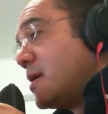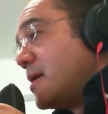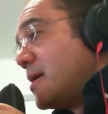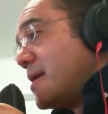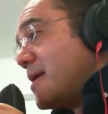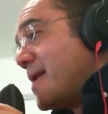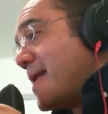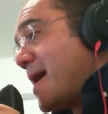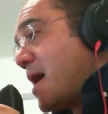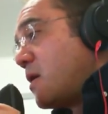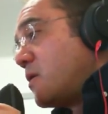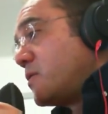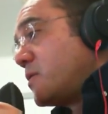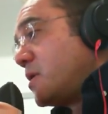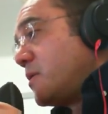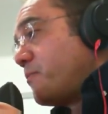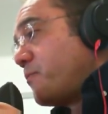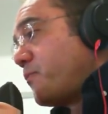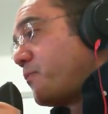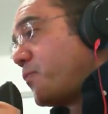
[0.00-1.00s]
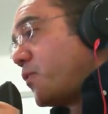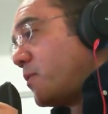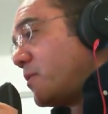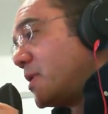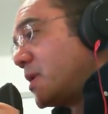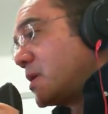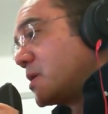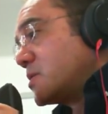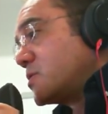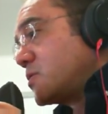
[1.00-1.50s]
now the
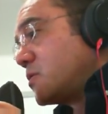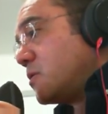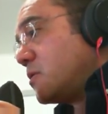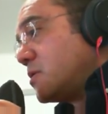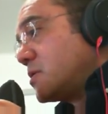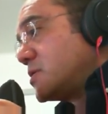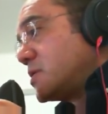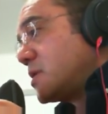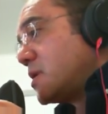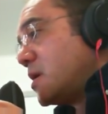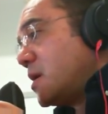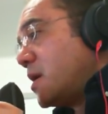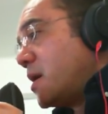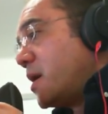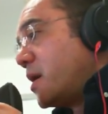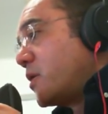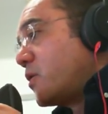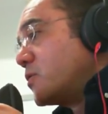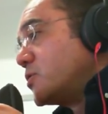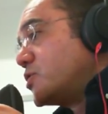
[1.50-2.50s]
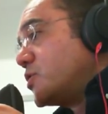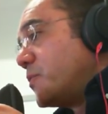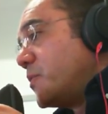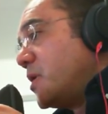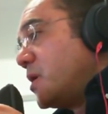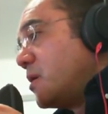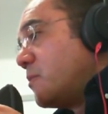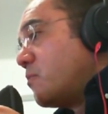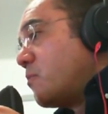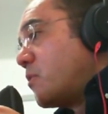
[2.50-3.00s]
public schools are going to
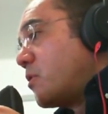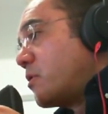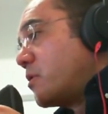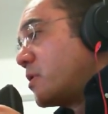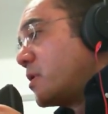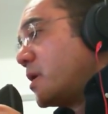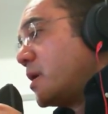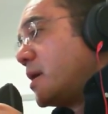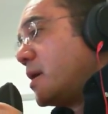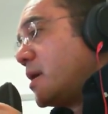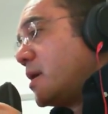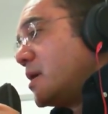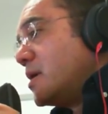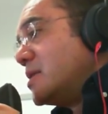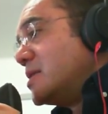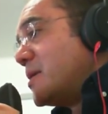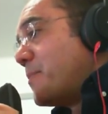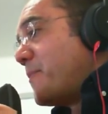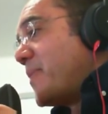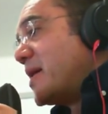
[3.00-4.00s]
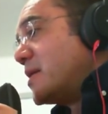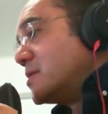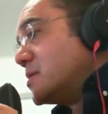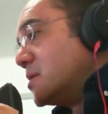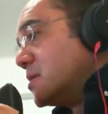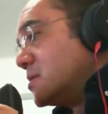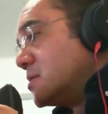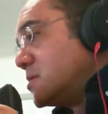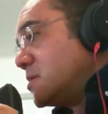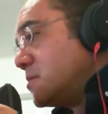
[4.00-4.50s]
be more
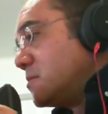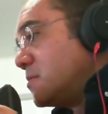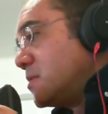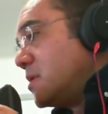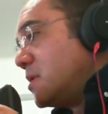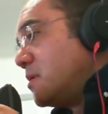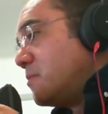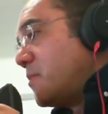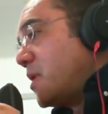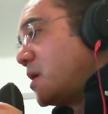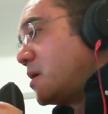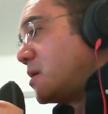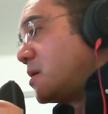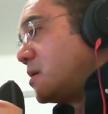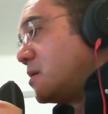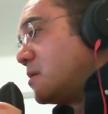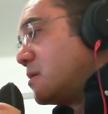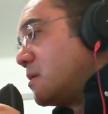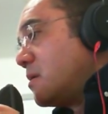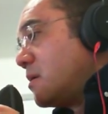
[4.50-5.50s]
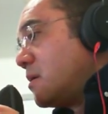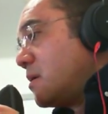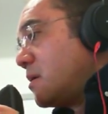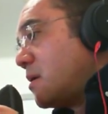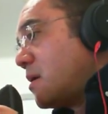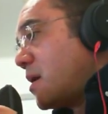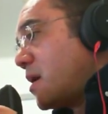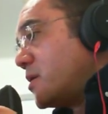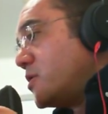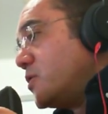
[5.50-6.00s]
independent in making
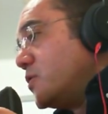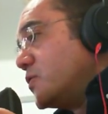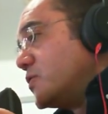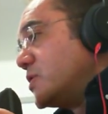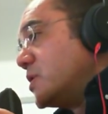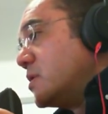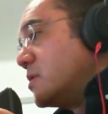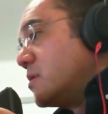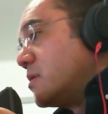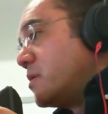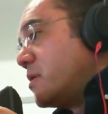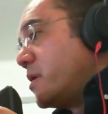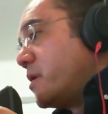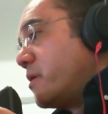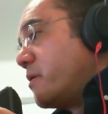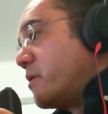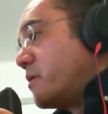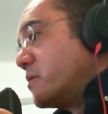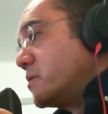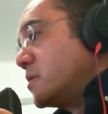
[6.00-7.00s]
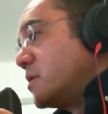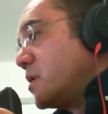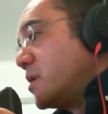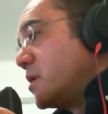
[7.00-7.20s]
and using their own